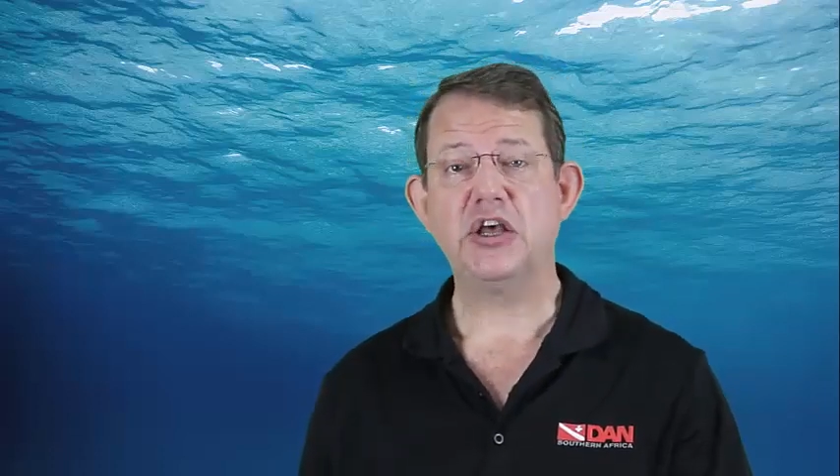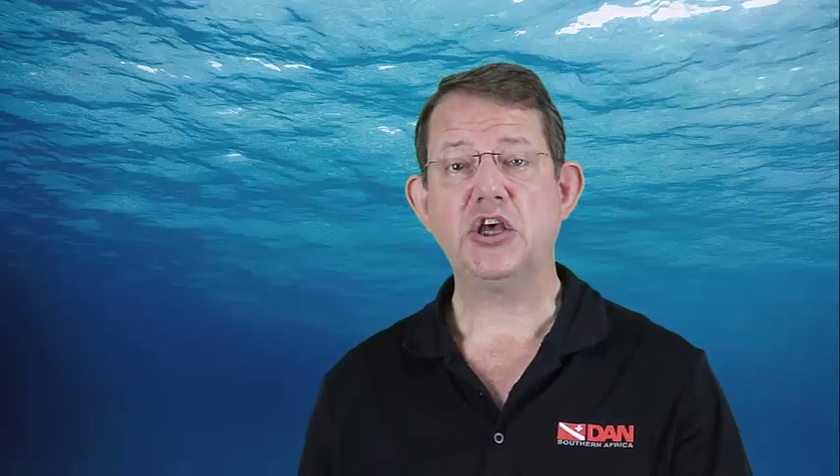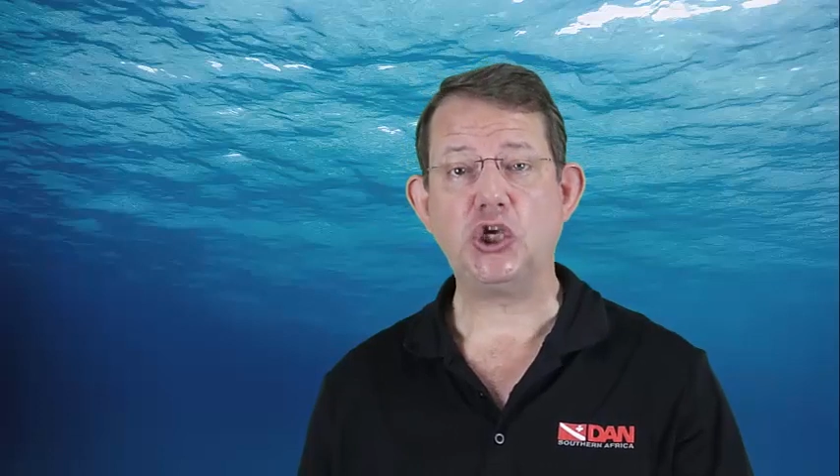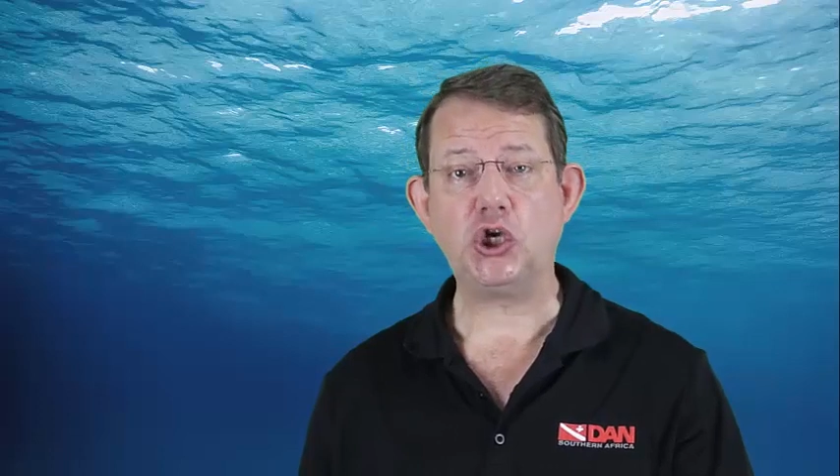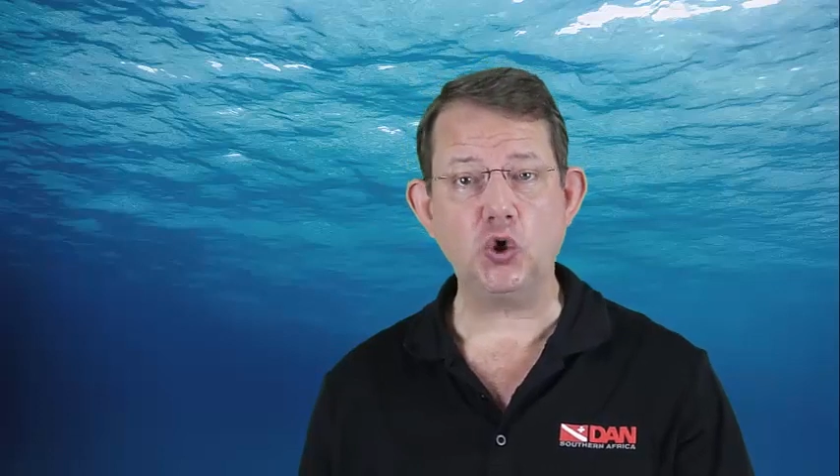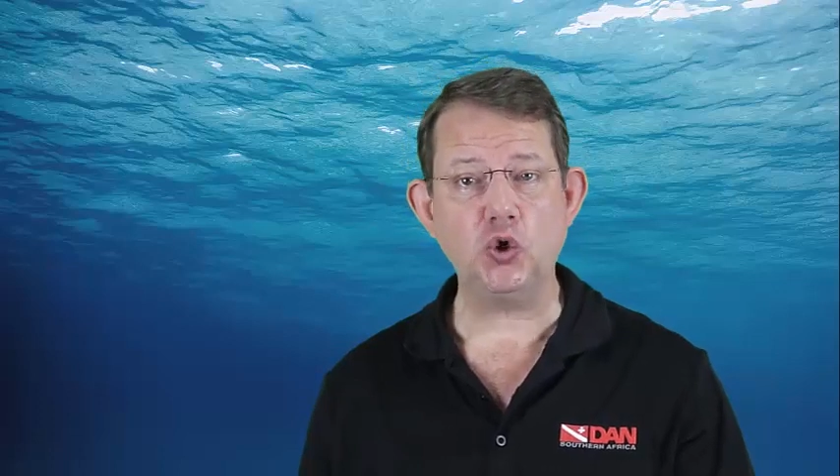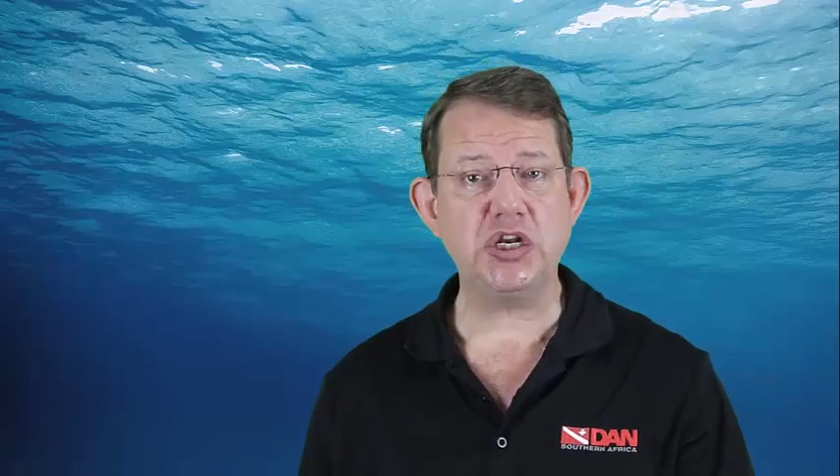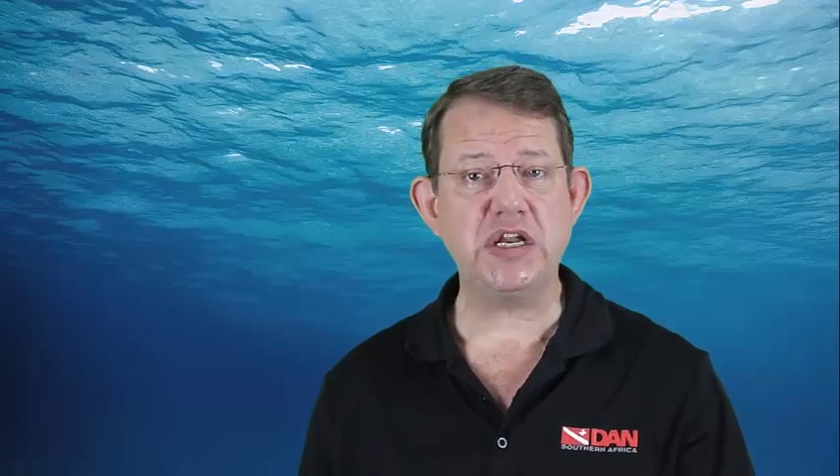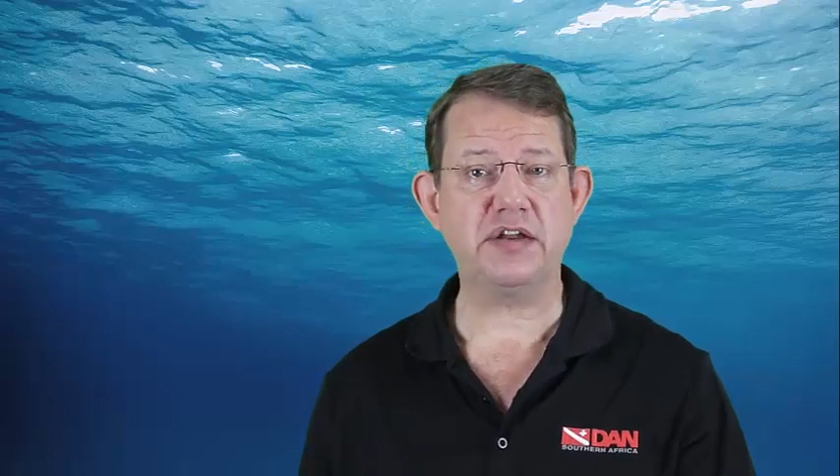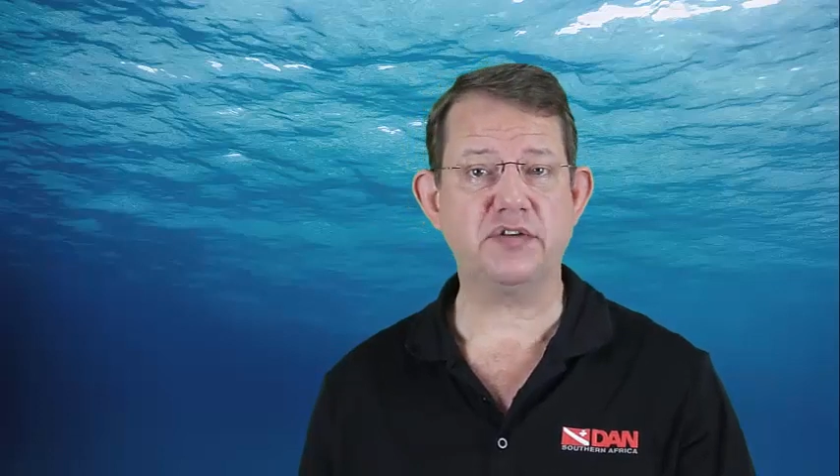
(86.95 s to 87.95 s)

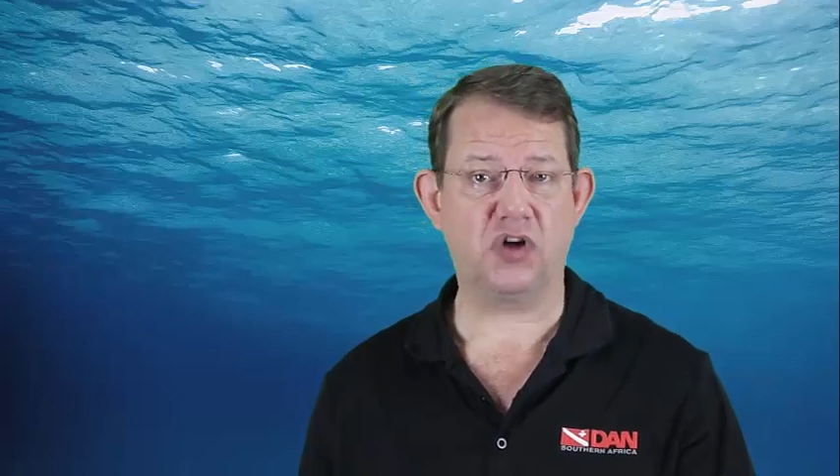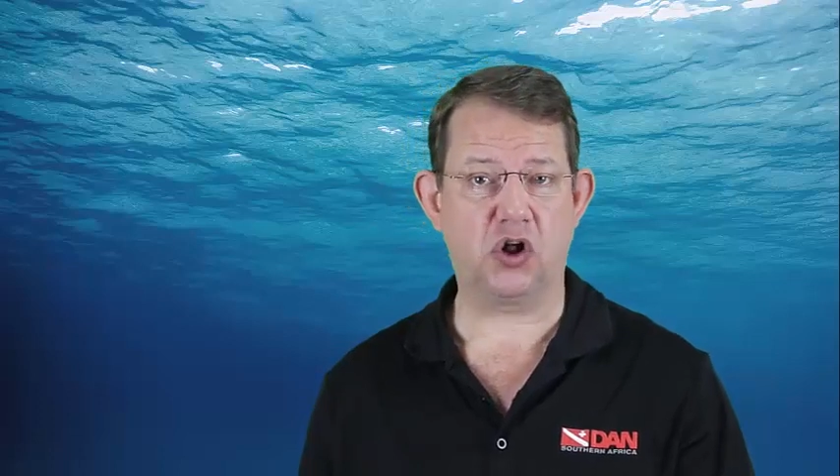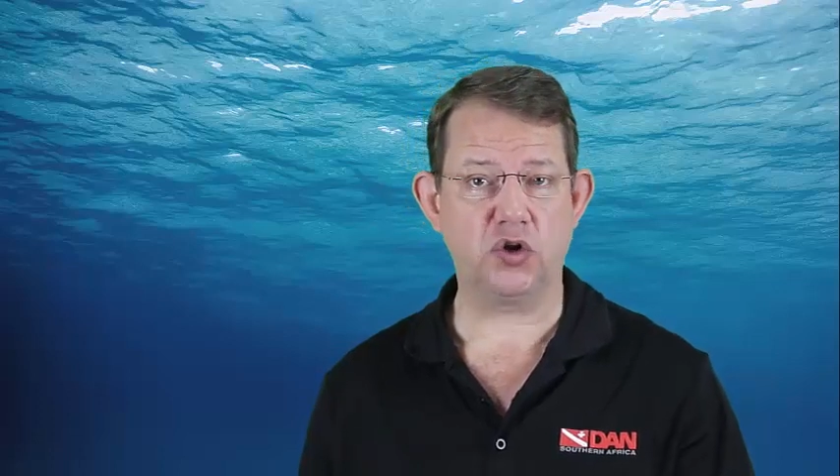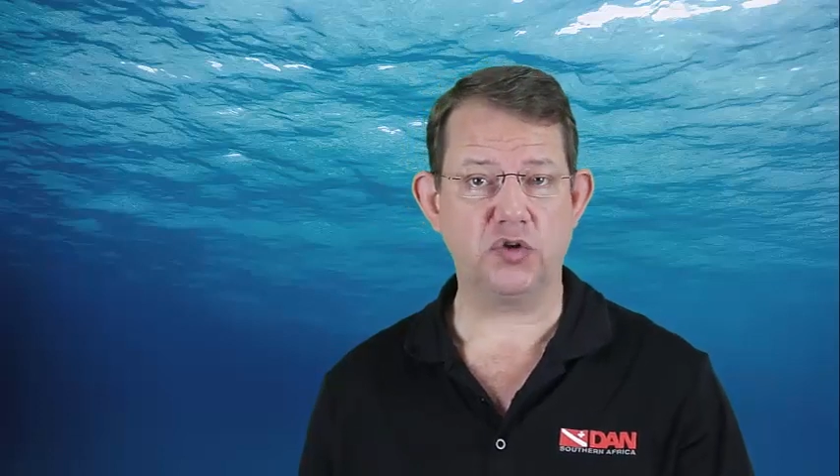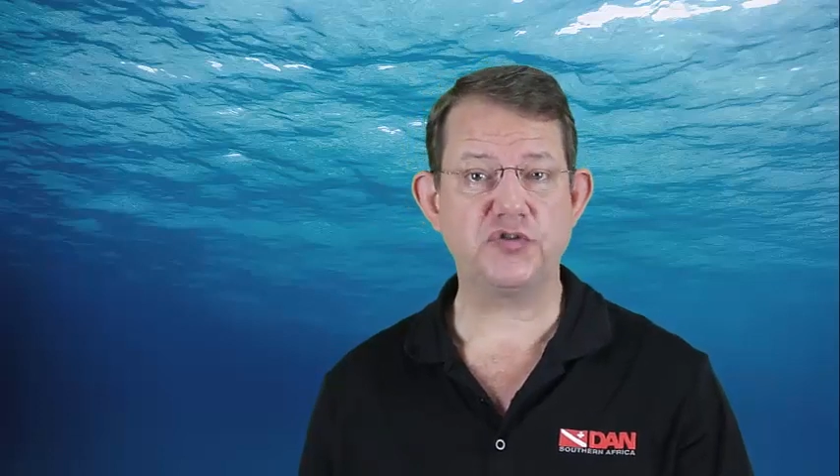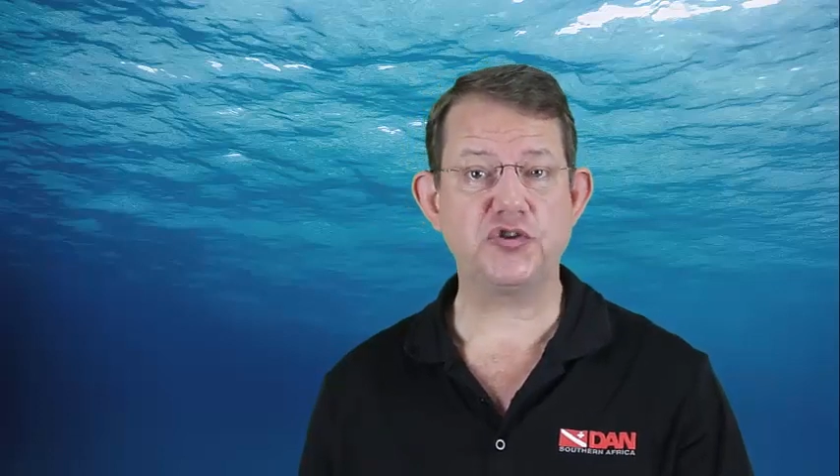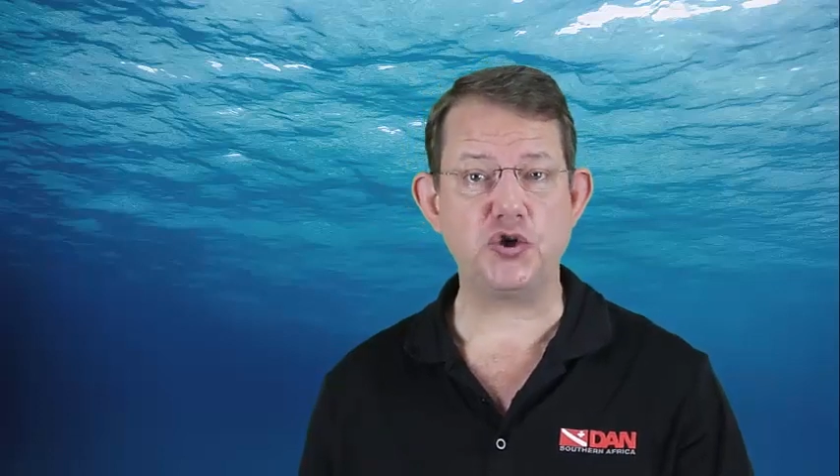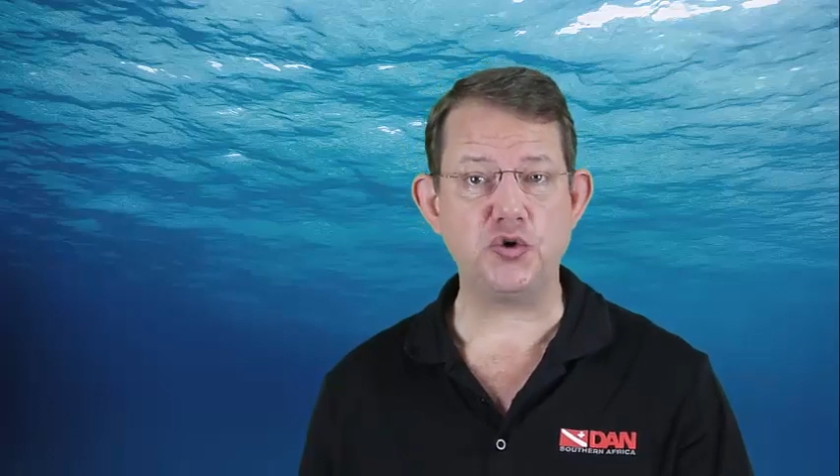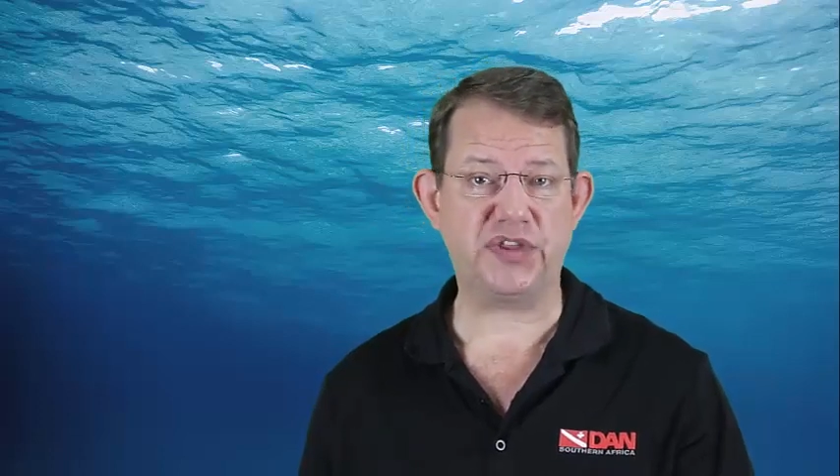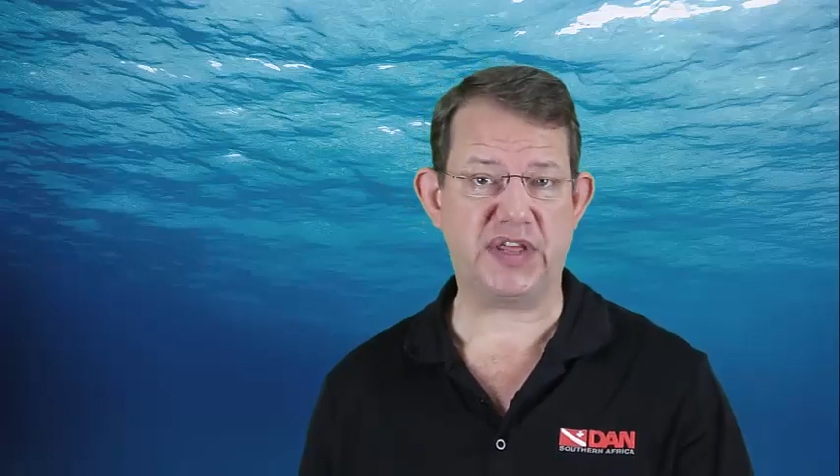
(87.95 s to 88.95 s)
usually involves
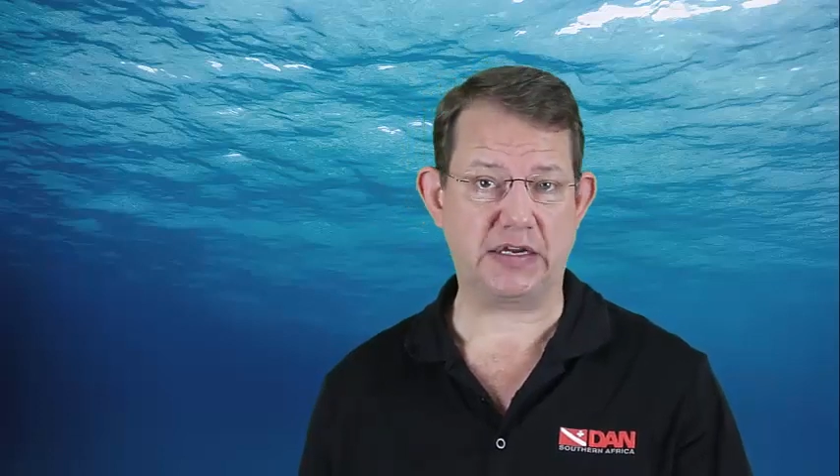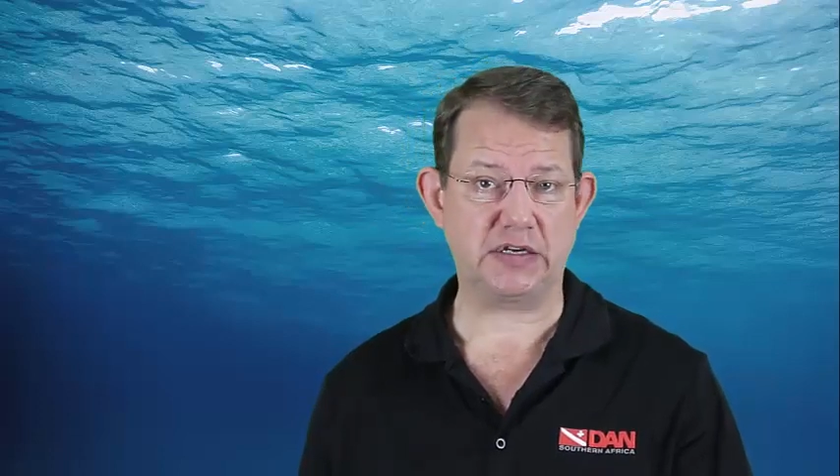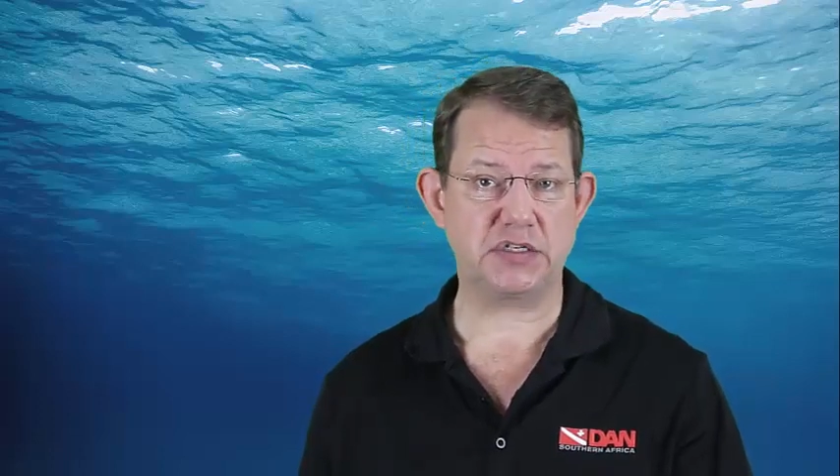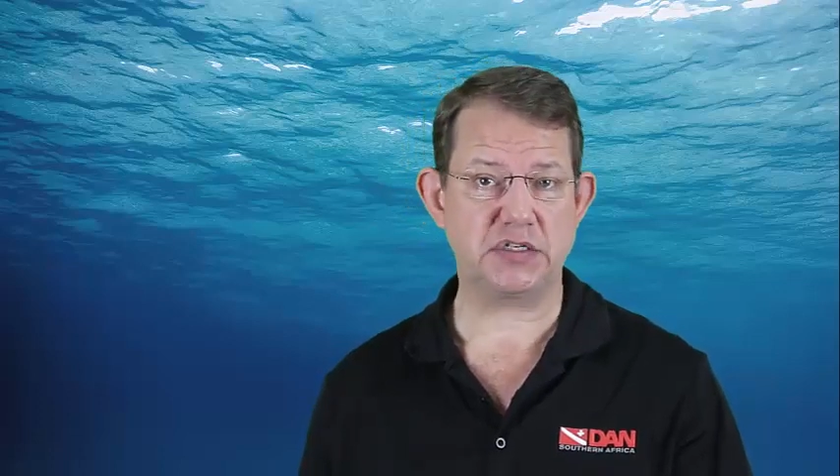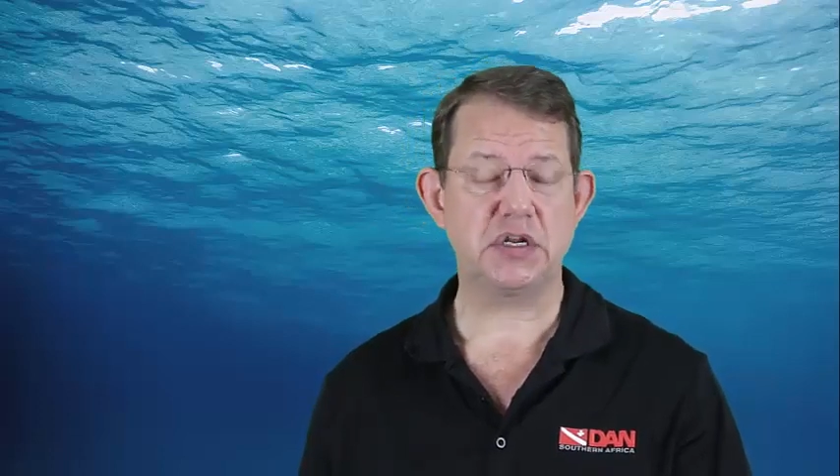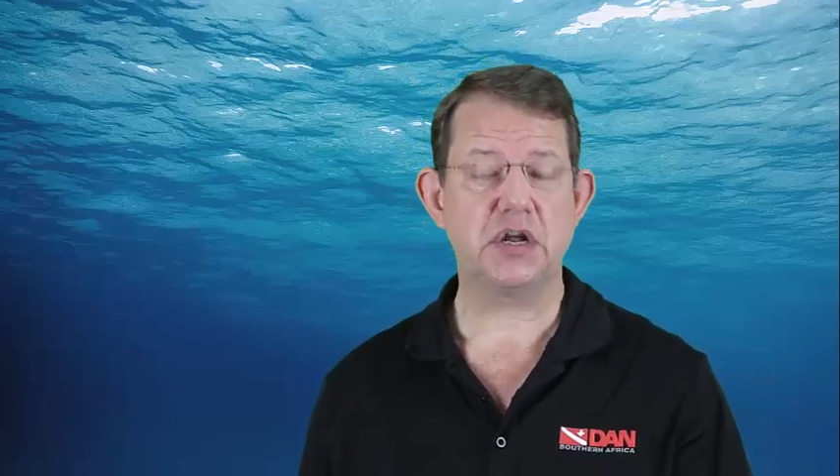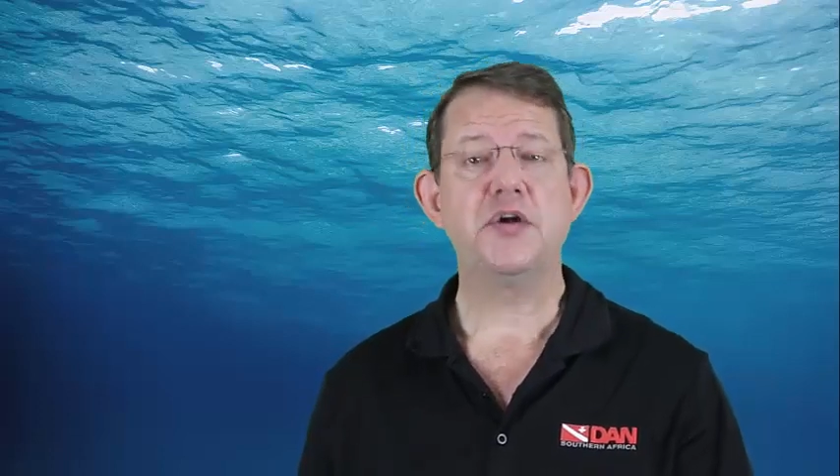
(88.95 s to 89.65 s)
two things.